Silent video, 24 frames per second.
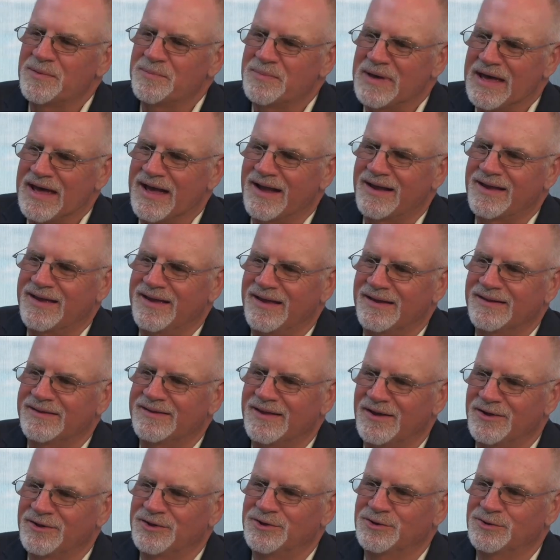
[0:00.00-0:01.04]
come back and
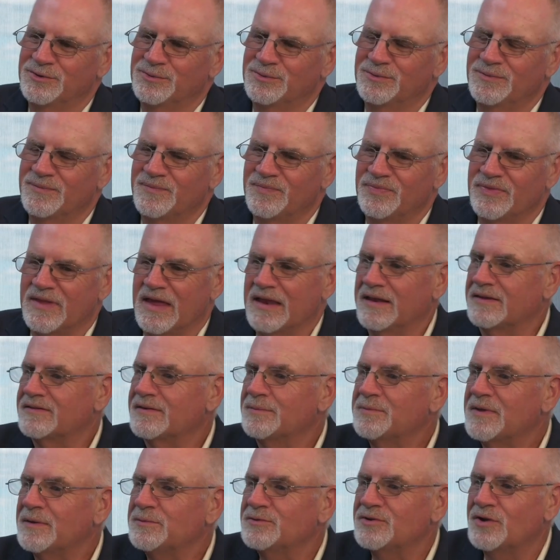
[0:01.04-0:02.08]
tell you, and
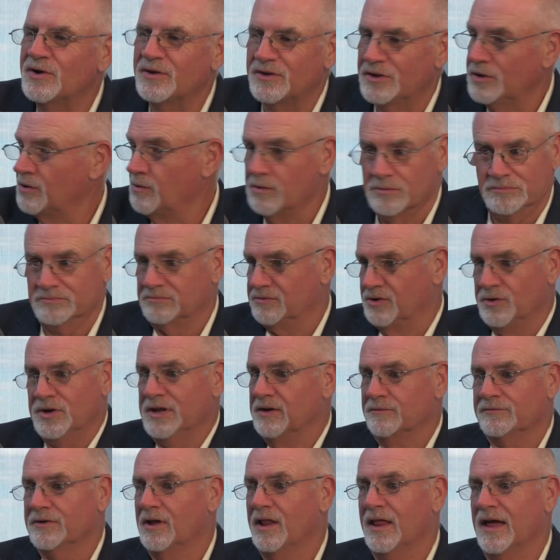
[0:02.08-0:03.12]
sometimes you
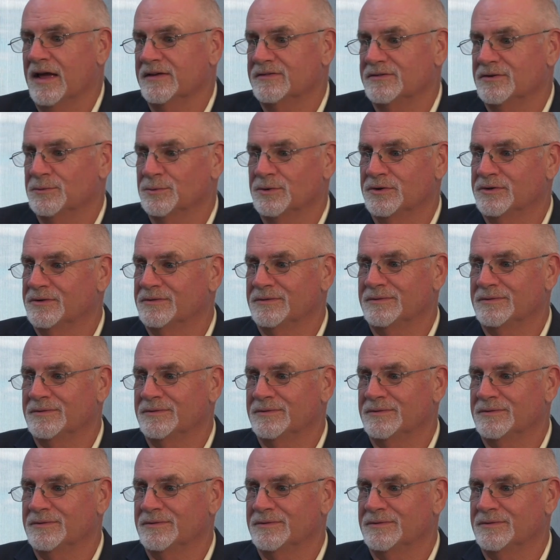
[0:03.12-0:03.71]
didn't realize you were